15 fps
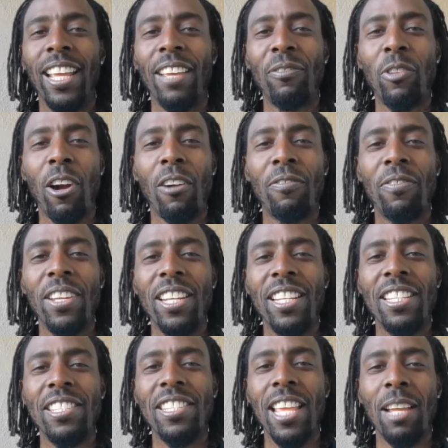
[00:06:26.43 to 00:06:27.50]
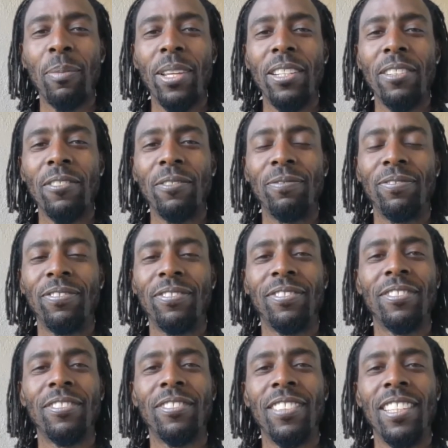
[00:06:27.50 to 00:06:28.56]
And for our fitness segment,
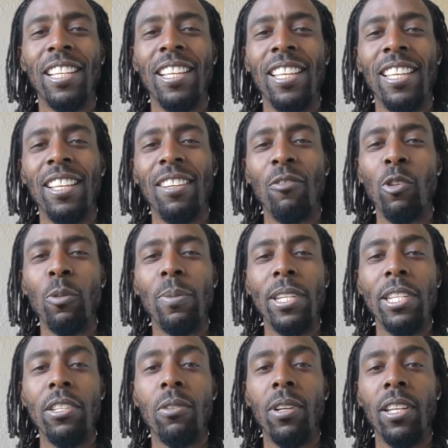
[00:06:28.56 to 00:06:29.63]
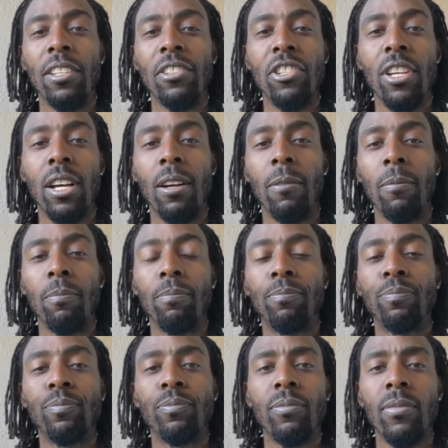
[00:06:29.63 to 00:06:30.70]
we'll be doing
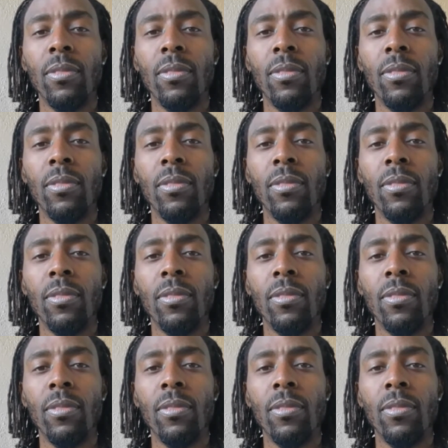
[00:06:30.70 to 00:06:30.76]
some